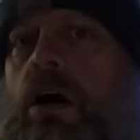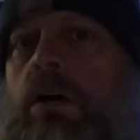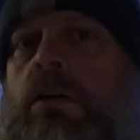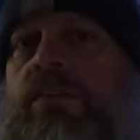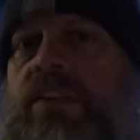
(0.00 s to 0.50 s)

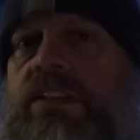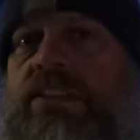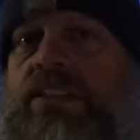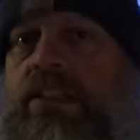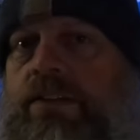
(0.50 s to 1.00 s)
All of
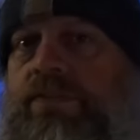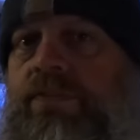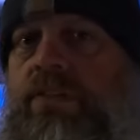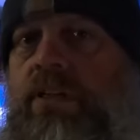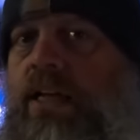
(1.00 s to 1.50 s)
this
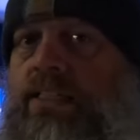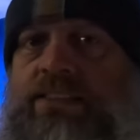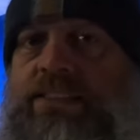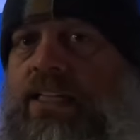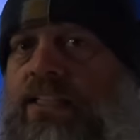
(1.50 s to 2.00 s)
stuff. I
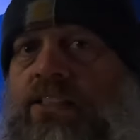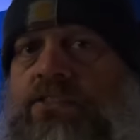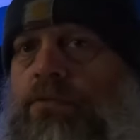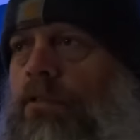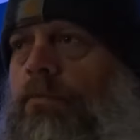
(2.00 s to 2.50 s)
designed
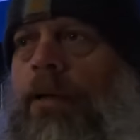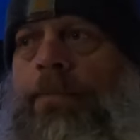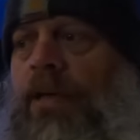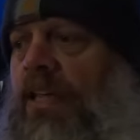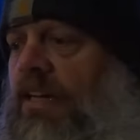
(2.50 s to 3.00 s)
this room,
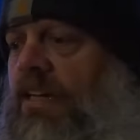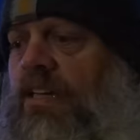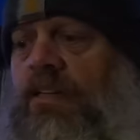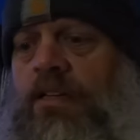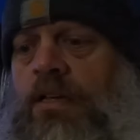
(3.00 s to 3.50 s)
I painted
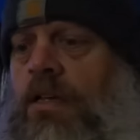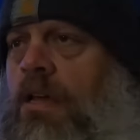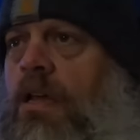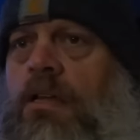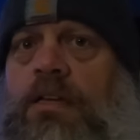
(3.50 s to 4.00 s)
it,
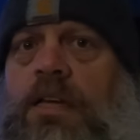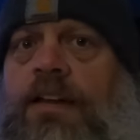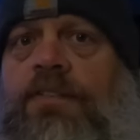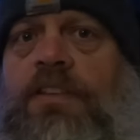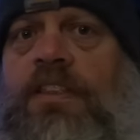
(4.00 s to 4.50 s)
did
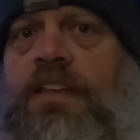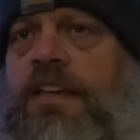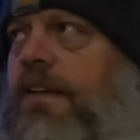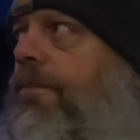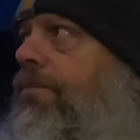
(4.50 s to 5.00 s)

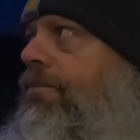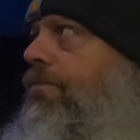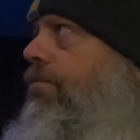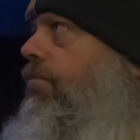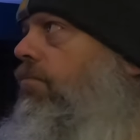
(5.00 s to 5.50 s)
everything
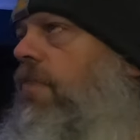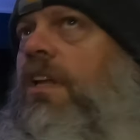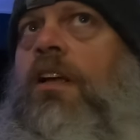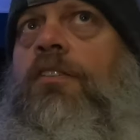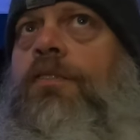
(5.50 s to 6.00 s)

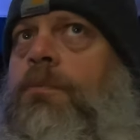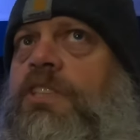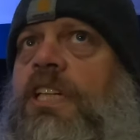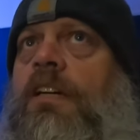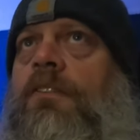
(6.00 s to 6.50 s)
from
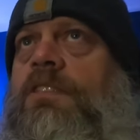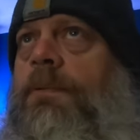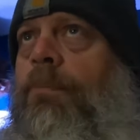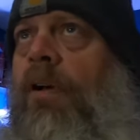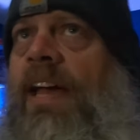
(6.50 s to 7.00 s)
shelves
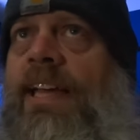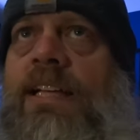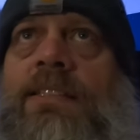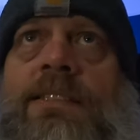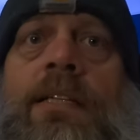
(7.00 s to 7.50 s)
to
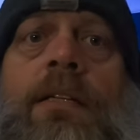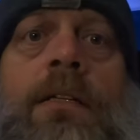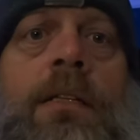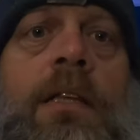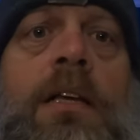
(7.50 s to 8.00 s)
brackets,
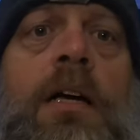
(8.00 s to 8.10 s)
the